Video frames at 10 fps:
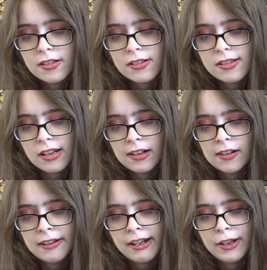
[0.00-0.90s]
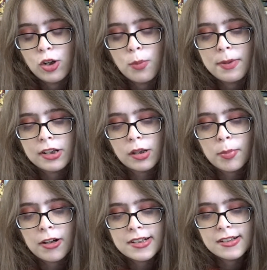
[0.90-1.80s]
Sarah and I opened our
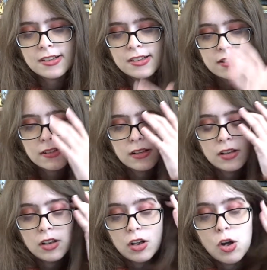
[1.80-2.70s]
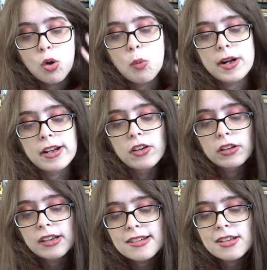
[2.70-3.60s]
presents. When it looked
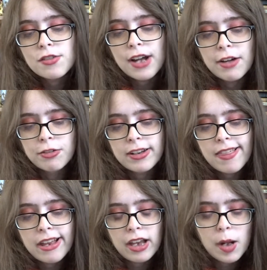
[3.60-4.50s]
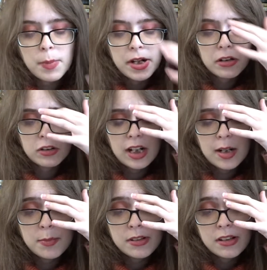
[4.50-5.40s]
as if everything had been
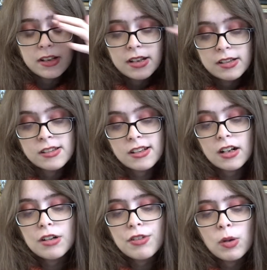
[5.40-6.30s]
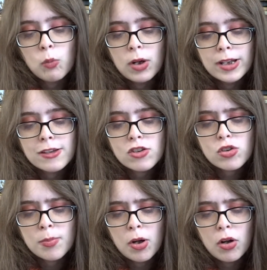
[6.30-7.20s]
unwrapped, Sarah found one
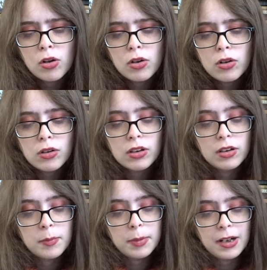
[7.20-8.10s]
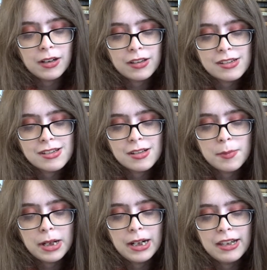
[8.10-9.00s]
small box
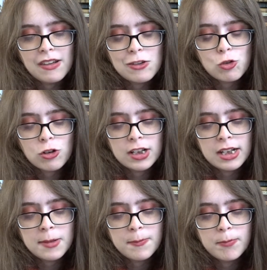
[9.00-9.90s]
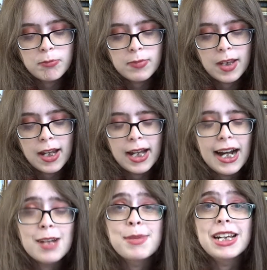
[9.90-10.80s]
behind the tree. It had
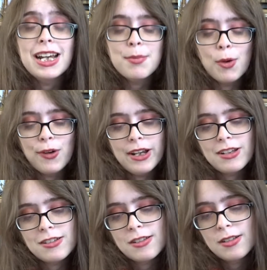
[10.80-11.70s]
my name on it.